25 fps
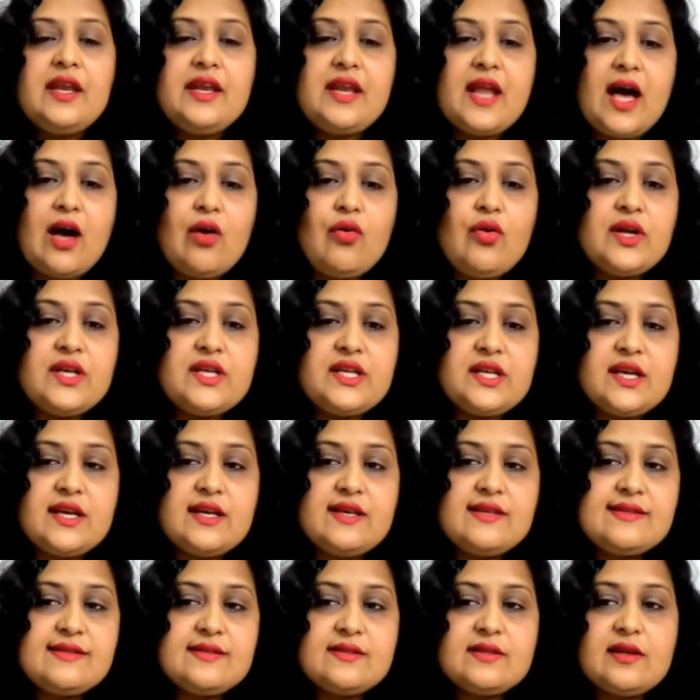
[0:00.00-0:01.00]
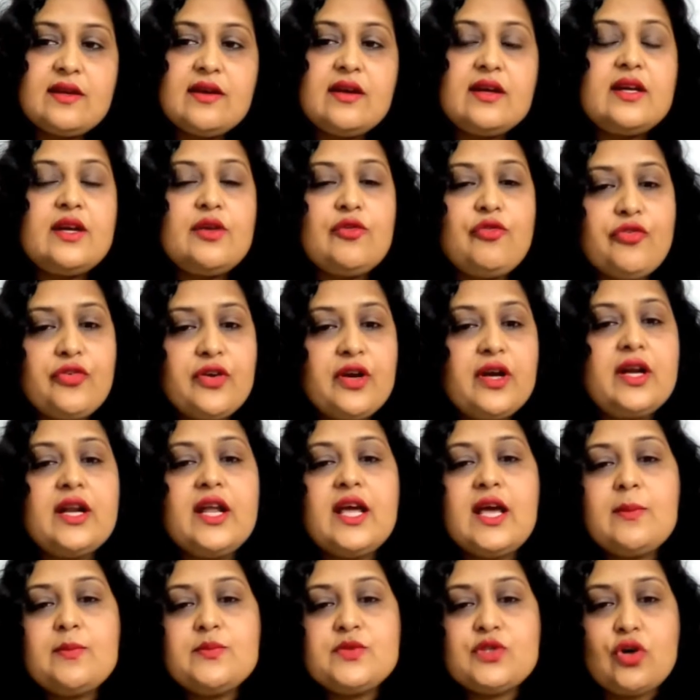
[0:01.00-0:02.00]
nowadays there are
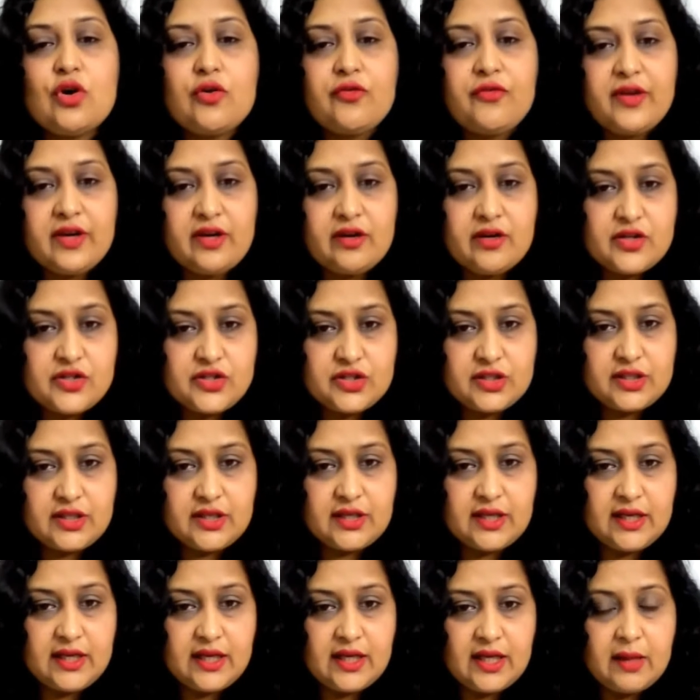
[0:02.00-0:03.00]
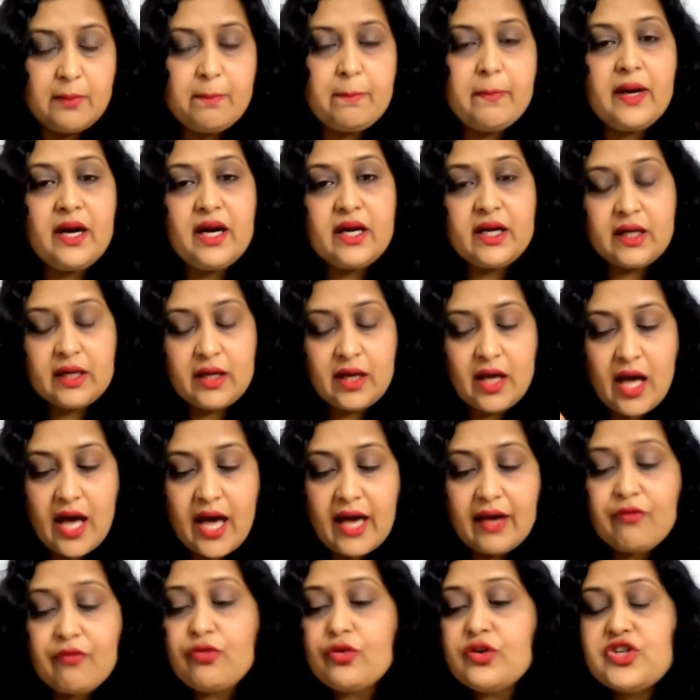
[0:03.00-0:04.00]
different names of energy healing but
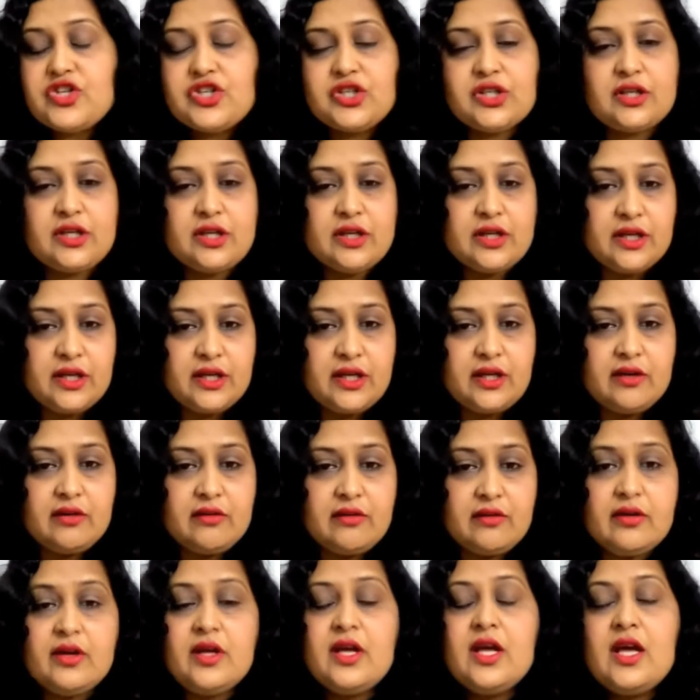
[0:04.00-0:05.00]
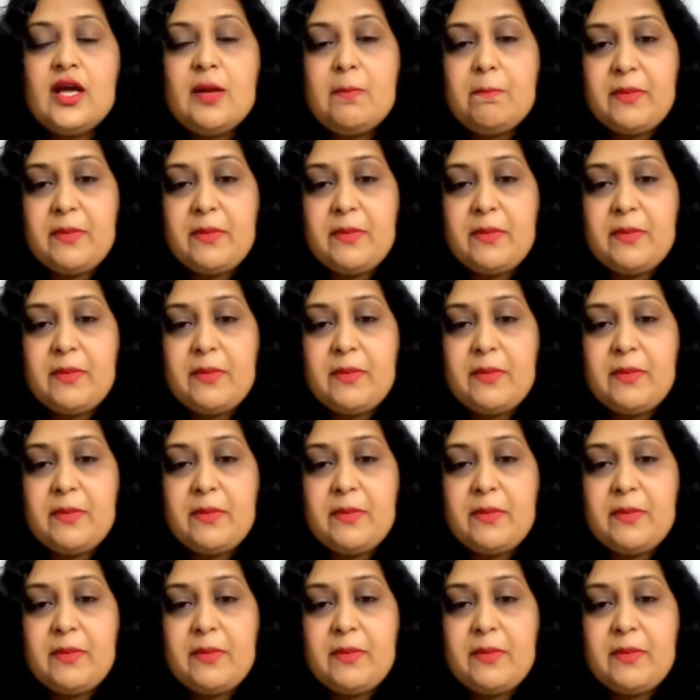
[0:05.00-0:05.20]
i would share here